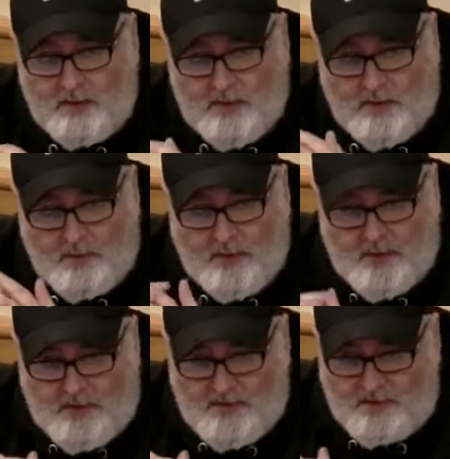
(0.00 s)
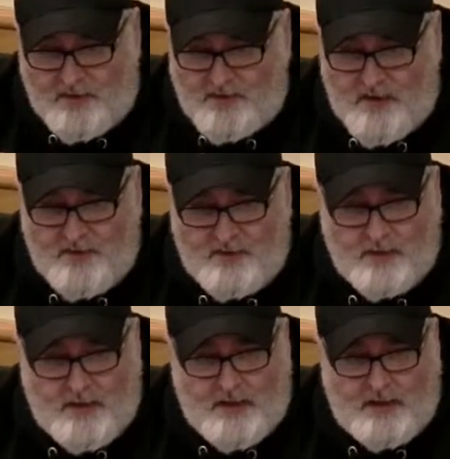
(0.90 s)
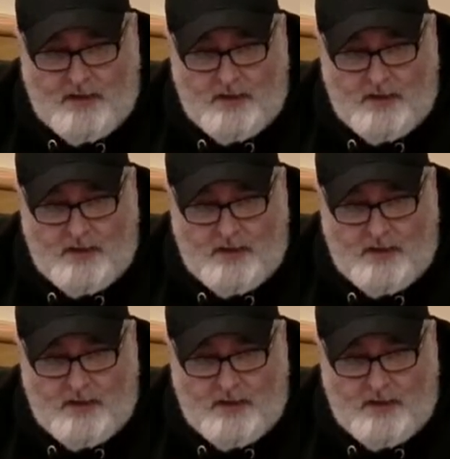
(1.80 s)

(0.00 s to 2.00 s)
You have any frustrations with that?